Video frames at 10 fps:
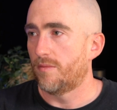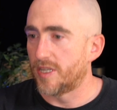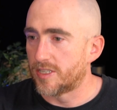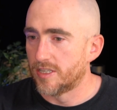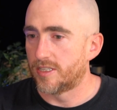
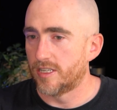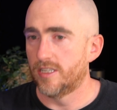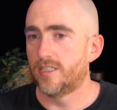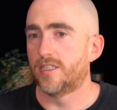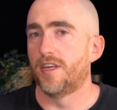
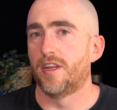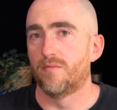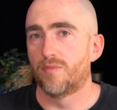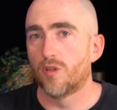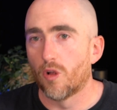businesses that
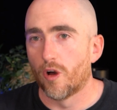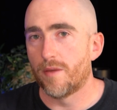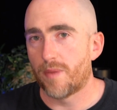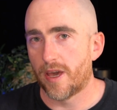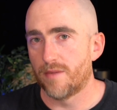
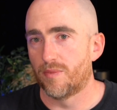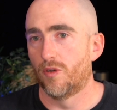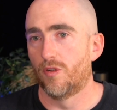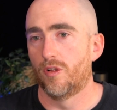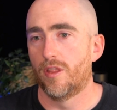employ
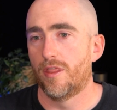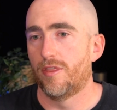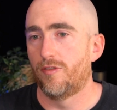people